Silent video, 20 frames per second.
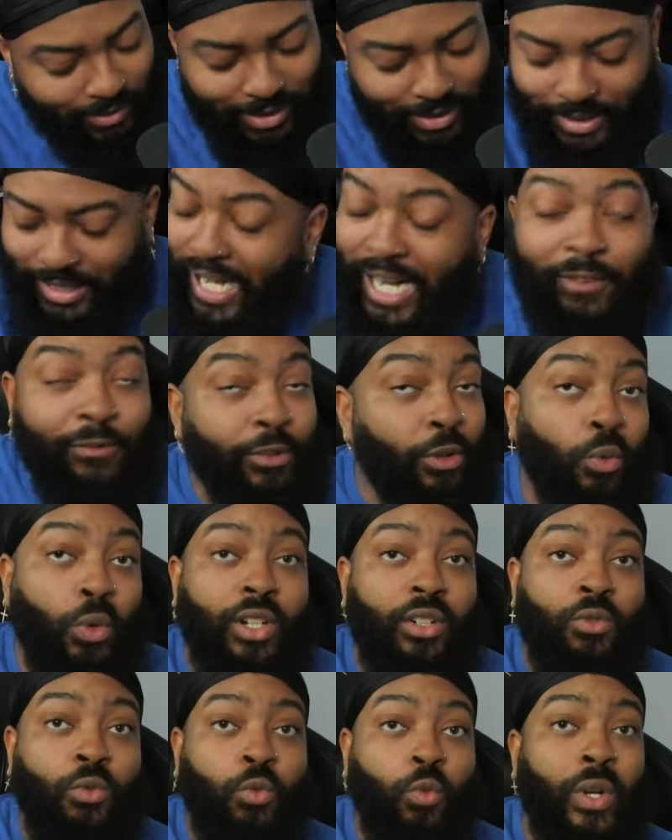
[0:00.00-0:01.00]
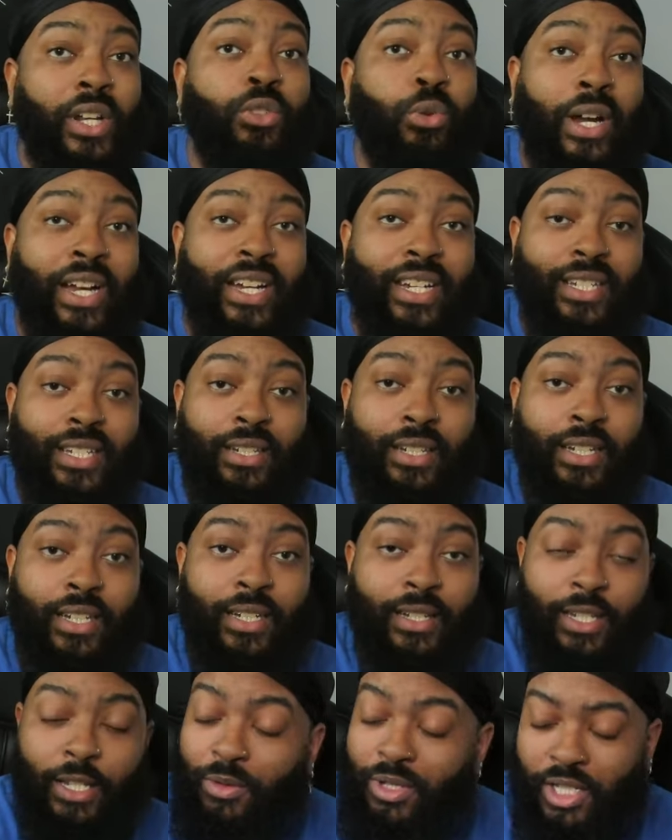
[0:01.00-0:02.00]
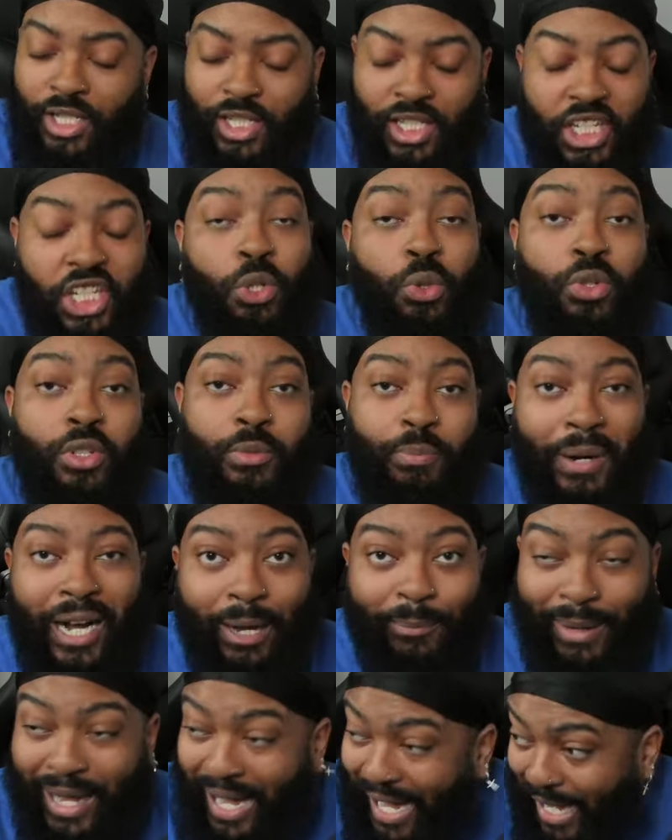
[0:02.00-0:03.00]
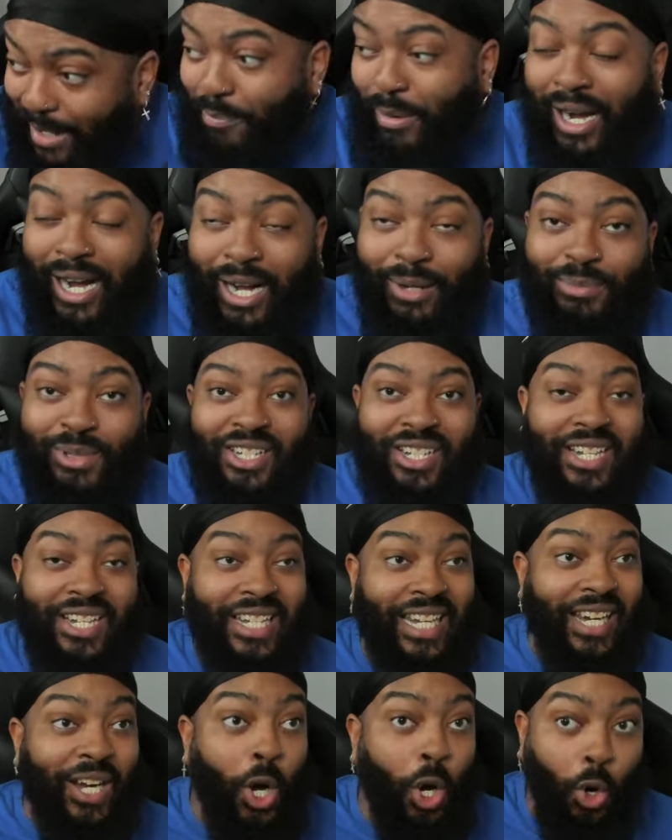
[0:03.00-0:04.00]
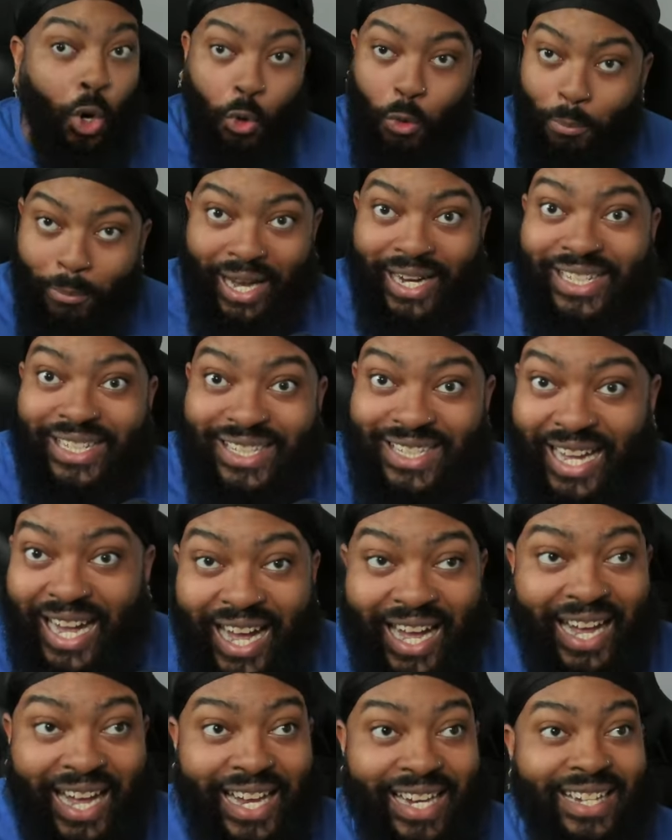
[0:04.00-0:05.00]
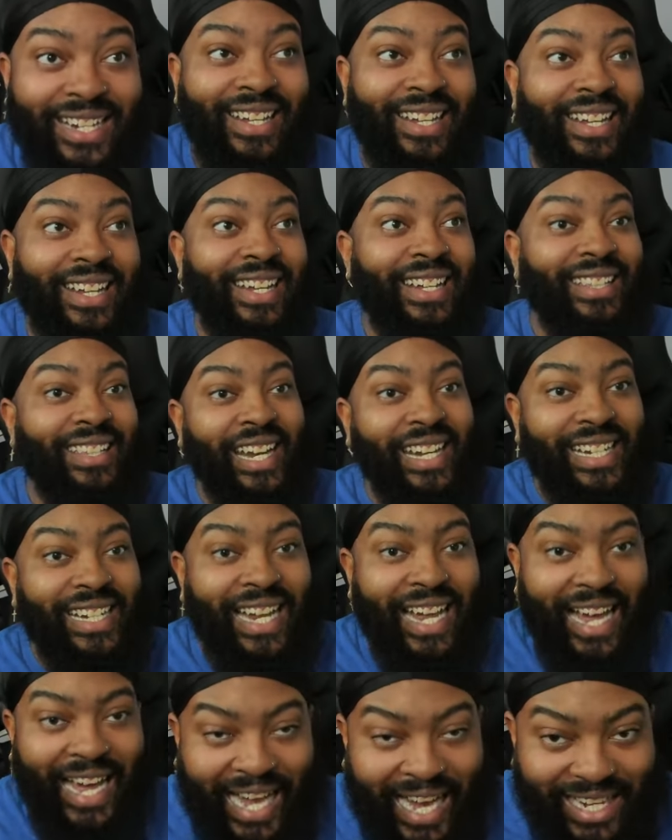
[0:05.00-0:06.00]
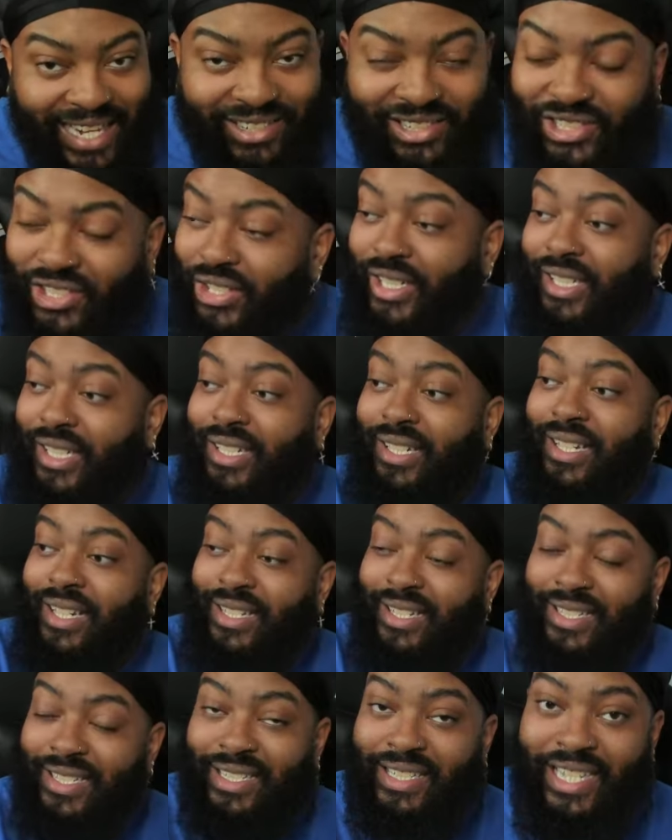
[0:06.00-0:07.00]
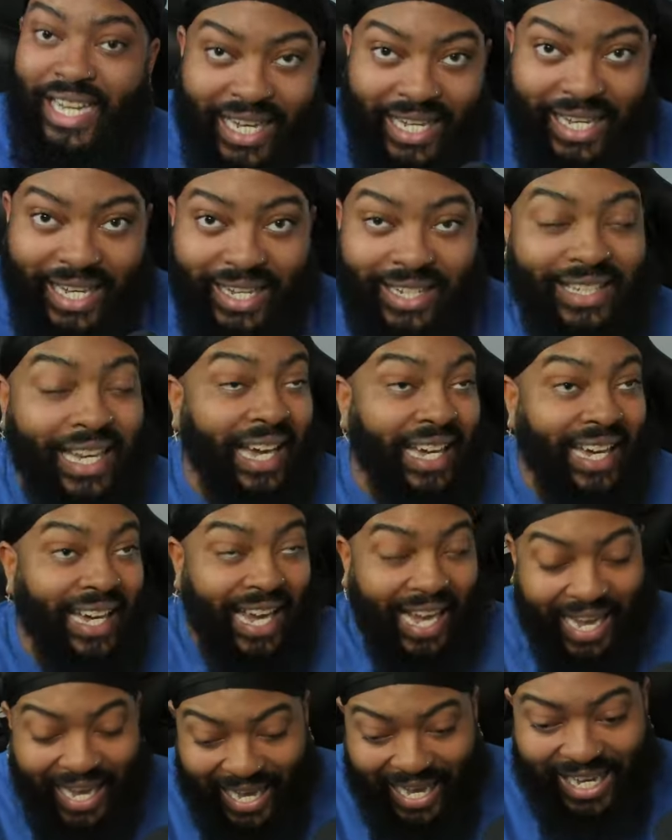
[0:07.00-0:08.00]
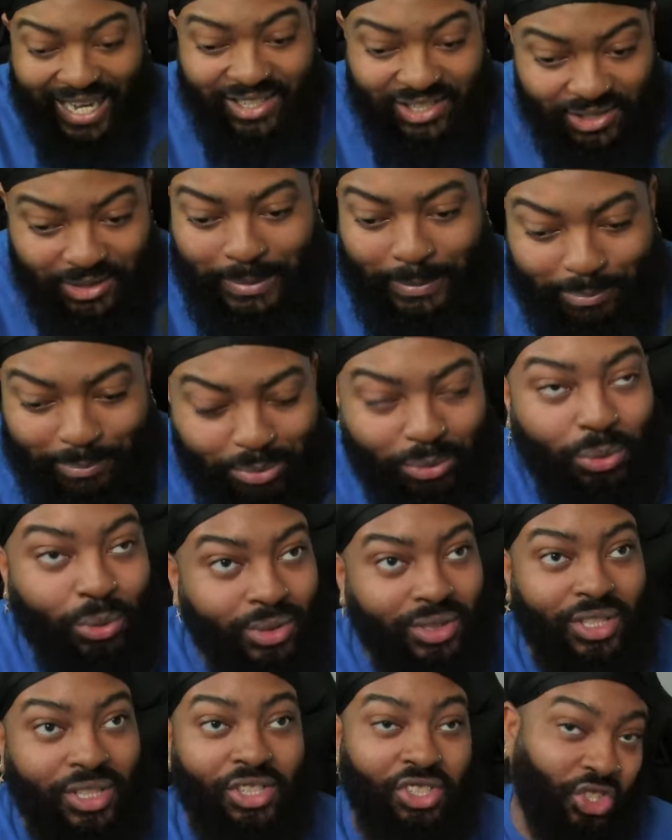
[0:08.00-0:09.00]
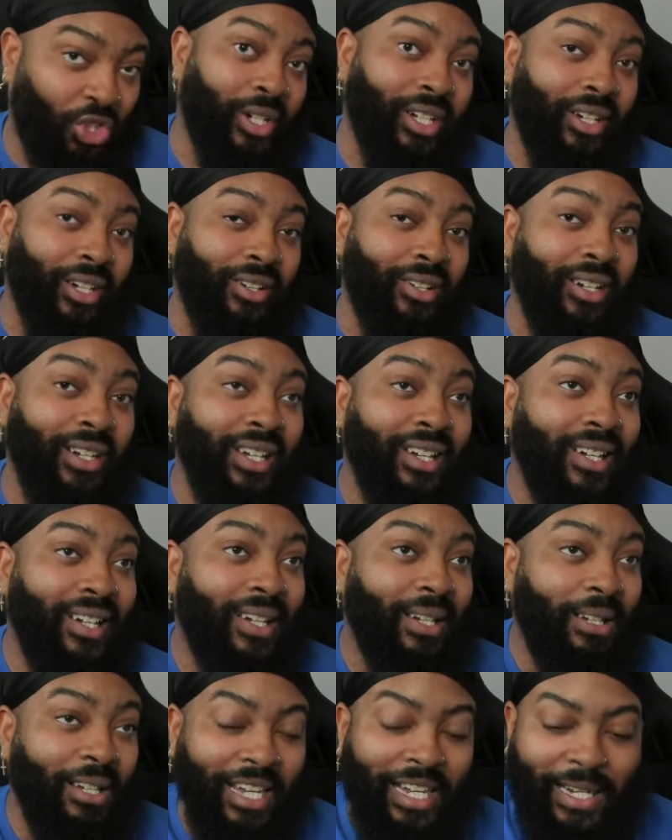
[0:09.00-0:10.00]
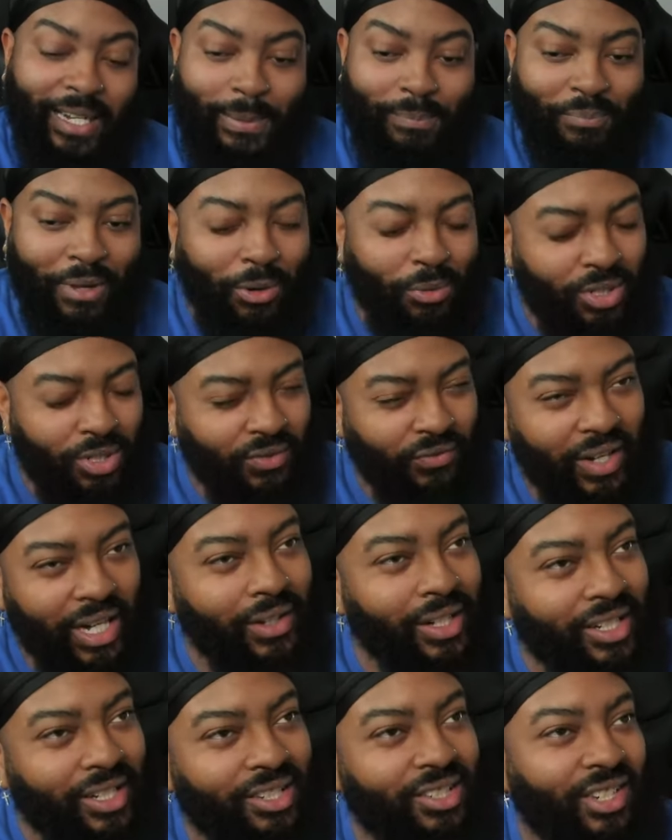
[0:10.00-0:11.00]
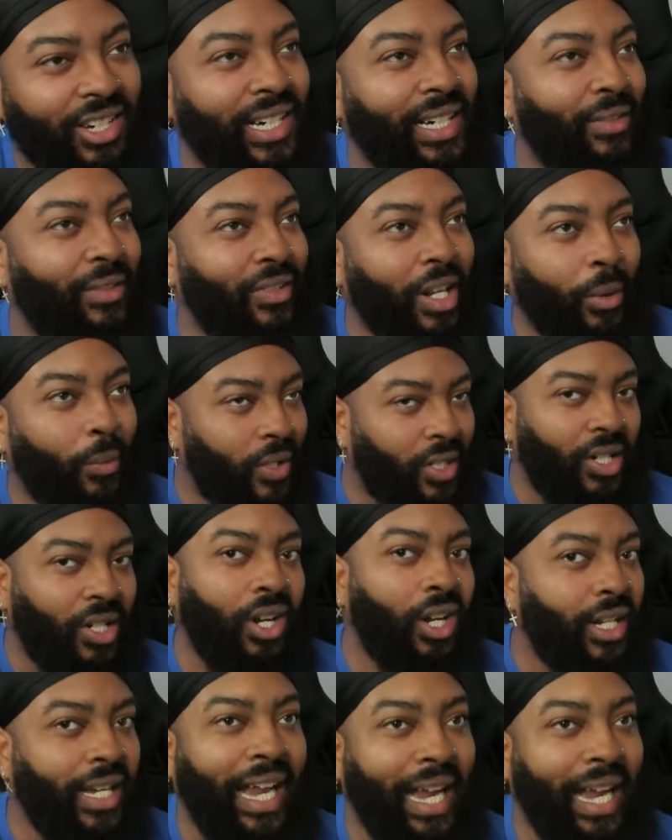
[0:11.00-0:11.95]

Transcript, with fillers: everyone went crazy. It was a huge pop. I popped because I was like, oh my God, they actually did it. They actually pulled the trigger. And I was very concerned if they were going to